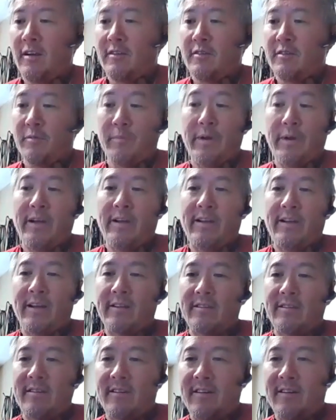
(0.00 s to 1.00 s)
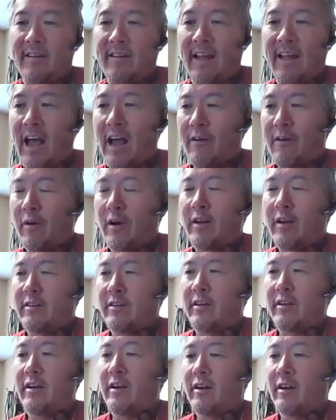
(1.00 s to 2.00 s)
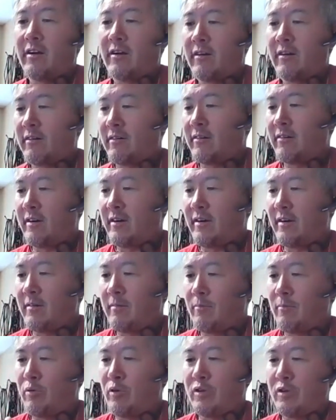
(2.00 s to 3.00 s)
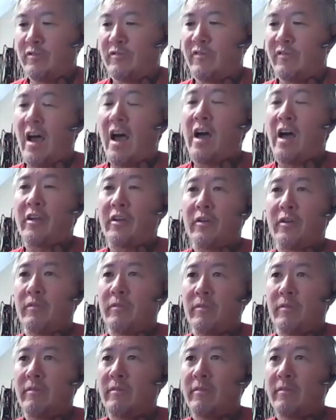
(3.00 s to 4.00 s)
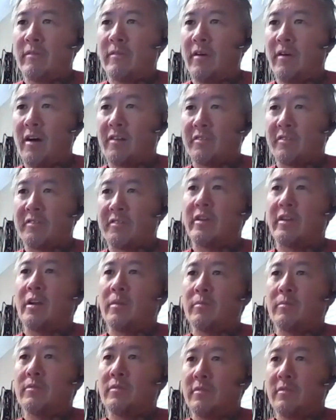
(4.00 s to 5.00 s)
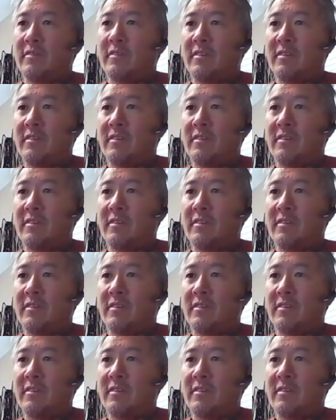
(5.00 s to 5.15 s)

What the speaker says: To me, that right there puts value on the table.